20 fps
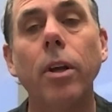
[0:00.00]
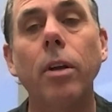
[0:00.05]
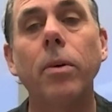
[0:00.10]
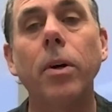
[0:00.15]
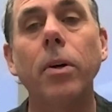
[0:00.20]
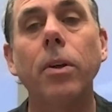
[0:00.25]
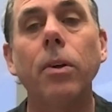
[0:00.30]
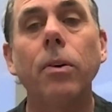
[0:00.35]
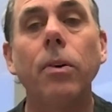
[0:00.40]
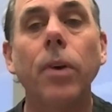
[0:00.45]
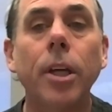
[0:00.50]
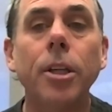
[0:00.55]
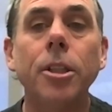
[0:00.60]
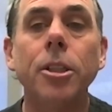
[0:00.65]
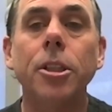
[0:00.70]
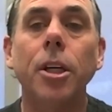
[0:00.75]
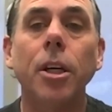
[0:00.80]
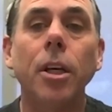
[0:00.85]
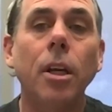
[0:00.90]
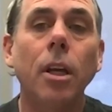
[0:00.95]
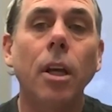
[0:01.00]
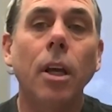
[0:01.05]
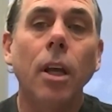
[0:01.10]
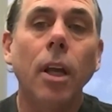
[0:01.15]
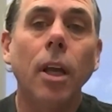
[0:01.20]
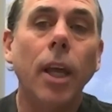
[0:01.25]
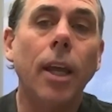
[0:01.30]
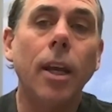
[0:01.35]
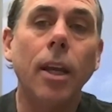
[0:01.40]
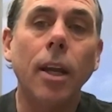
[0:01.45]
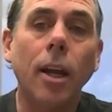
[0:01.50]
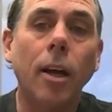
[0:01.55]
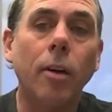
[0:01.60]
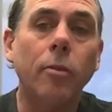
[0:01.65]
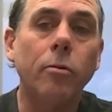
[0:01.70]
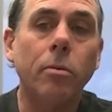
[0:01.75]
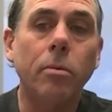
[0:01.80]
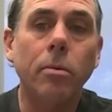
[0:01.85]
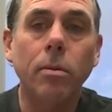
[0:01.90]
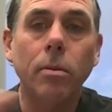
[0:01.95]
about you. And she ended
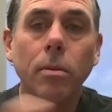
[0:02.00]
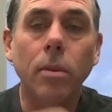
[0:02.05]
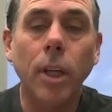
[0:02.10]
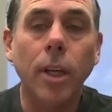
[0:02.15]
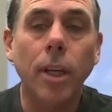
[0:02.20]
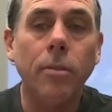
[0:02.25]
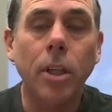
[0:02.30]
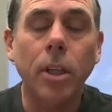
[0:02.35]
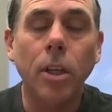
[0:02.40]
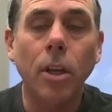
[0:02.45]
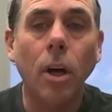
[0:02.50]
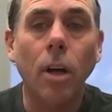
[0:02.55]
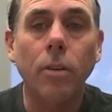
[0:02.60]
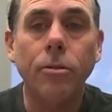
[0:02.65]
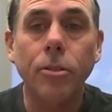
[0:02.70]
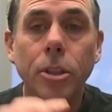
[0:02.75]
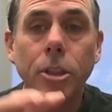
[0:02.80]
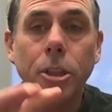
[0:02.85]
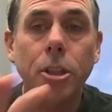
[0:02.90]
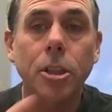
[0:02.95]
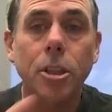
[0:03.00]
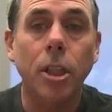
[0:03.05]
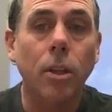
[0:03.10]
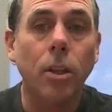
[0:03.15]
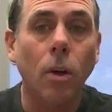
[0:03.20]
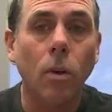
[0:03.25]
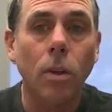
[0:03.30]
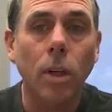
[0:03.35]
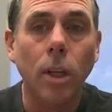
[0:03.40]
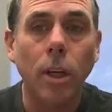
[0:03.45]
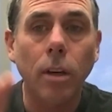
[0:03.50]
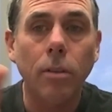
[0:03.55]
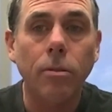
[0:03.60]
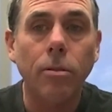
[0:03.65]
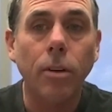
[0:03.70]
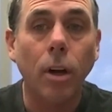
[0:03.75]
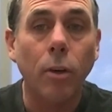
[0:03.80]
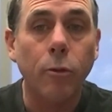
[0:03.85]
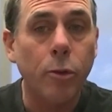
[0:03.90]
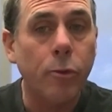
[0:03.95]
up leaving the office. She said, don't leave.
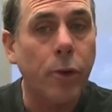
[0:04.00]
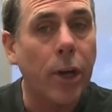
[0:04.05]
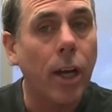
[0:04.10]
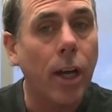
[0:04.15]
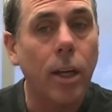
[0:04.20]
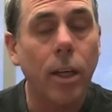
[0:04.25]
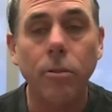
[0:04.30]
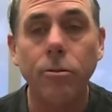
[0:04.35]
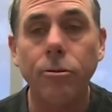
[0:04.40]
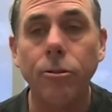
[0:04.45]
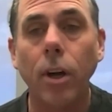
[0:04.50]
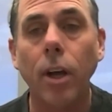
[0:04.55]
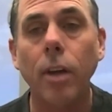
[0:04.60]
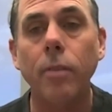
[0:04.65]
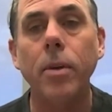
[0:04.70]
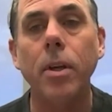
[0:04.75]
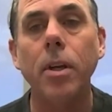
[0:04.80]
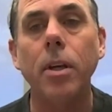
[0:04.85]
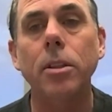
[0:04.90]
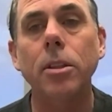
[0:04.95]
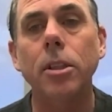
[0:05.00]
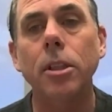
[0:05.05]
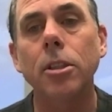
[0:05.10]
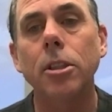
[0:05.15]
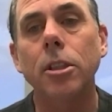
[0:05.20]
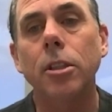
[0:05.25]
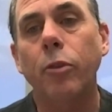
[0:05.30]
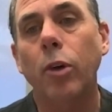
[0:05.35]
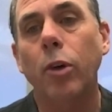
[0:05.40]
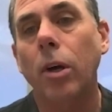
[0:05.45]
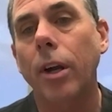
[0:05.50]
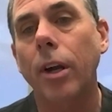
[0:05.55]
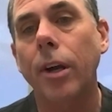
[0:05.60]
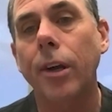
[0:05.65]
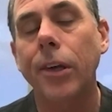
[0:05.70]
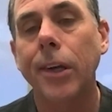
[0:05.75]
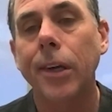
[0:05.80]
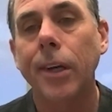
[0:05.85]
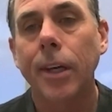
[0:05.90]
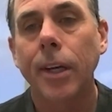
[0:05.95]
I'll be back in 5 minutes. And she brought
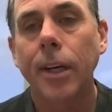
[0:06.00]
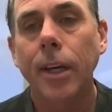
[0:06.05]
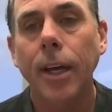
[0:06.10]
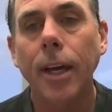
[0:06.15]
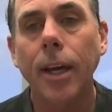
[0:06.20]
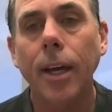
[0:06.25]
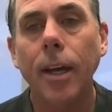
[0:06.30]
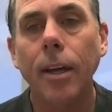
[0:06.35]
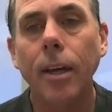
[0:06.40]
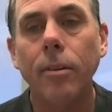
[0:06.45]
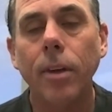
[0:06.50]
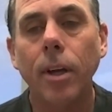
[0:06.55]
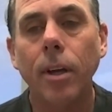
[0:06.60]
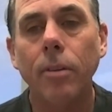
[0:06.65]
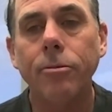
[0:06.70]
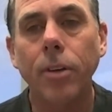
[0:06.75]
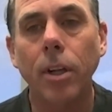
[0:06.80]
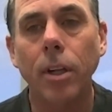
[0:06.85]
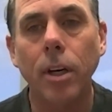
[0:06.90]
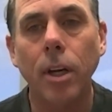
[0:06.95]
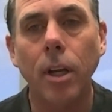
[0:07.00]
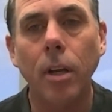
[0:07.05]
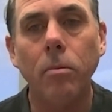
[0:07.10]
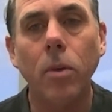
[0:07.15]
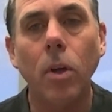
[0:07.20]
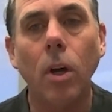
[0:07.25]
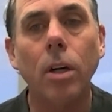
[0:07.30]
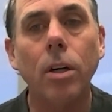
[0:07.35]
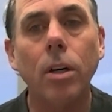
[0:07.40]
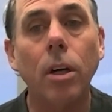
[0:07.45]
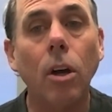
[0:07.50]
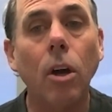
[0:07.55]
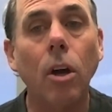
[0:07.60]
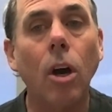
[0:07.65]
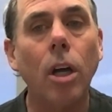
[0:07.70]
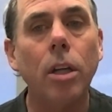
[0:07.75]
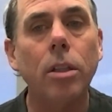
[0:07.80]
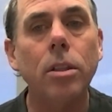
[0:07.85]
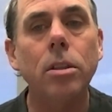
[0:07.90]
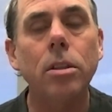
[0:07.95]
a fellow named Dr.
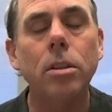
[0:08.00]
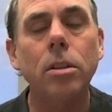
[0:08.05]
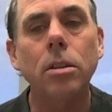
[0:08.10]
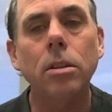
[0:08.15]
Gons